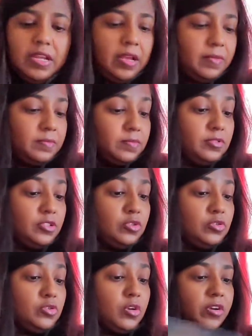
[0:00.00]
I'm
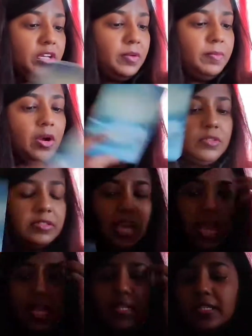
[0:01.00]
sorry about
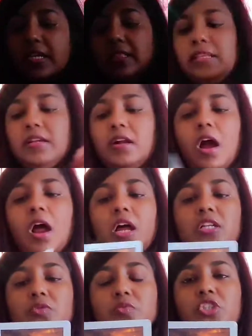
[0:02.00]
that. And the
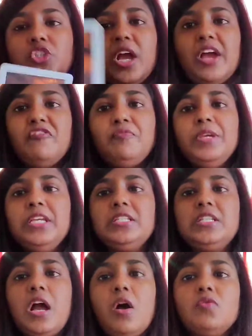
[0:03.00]
card which I have
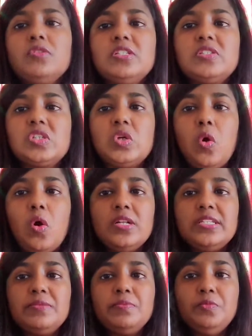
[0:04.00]
picked out is
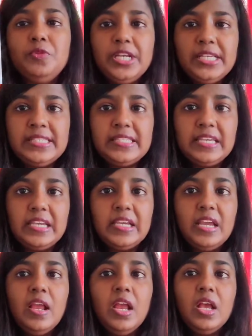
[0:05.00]
called
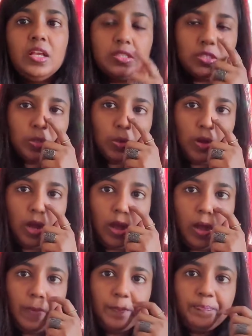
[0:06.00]
Embracing.
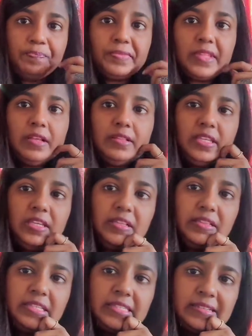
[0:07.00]
So
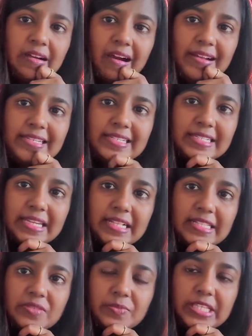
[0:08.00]
the this card
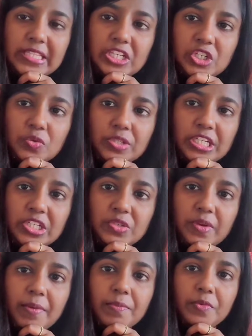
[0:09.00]
tells me that you need
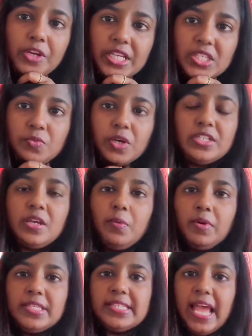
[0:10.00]
to embrace
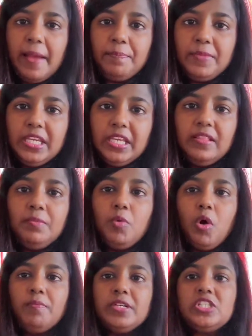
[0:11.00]
whatever is happening in the
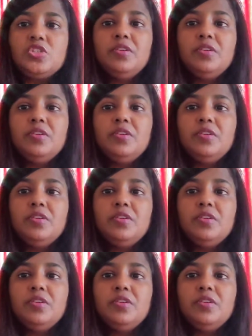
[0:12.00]
moment.